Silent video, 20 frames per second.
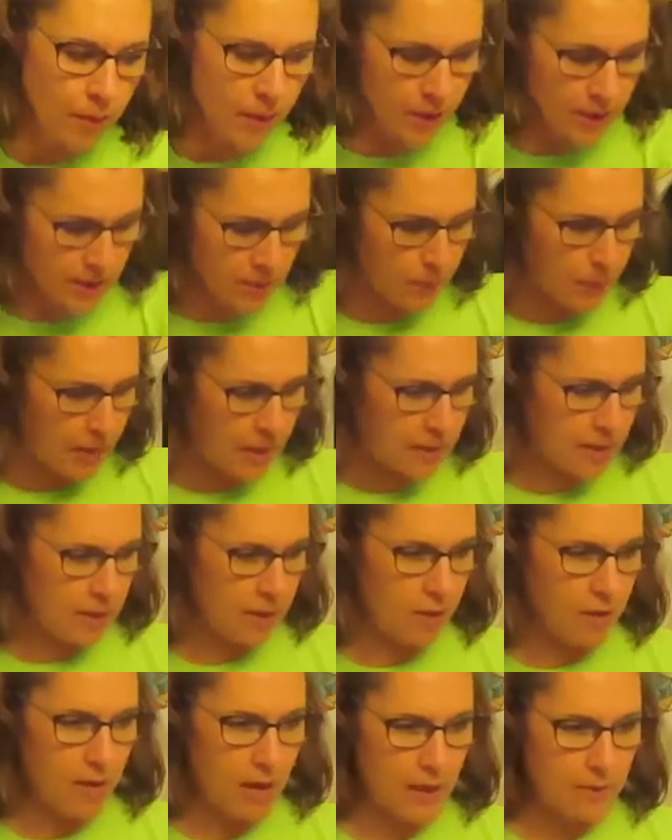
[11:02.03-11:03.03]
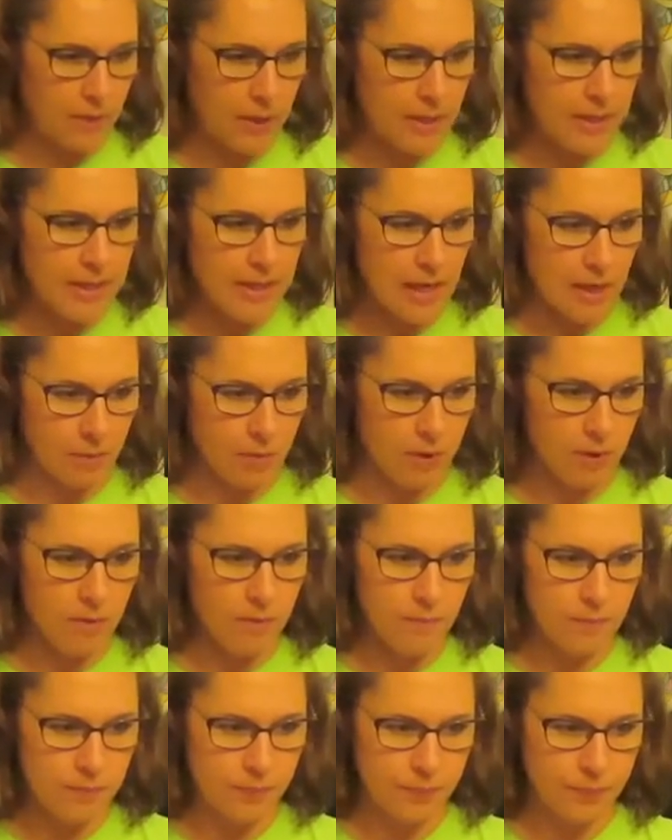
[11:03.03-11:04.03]
bit of space here on my
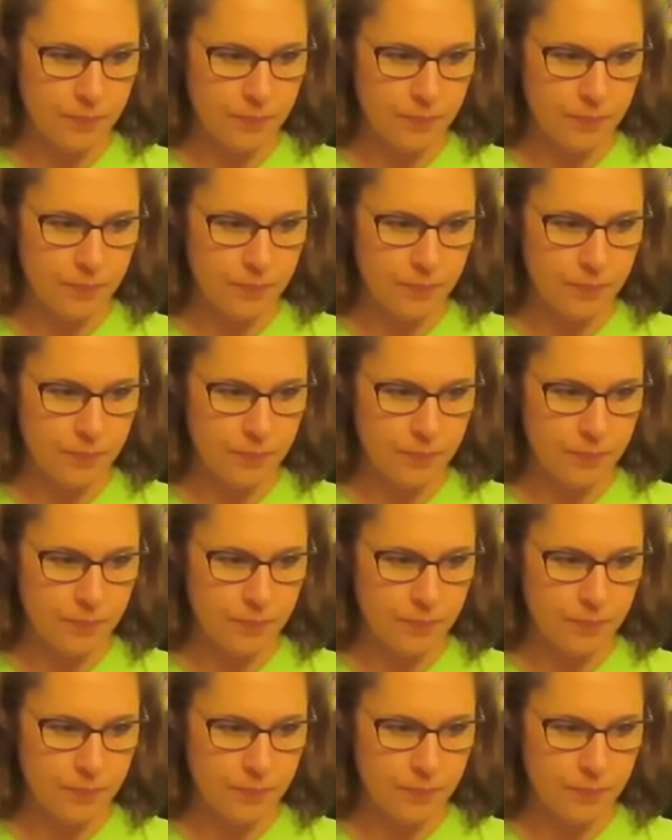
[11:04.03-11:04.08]
table.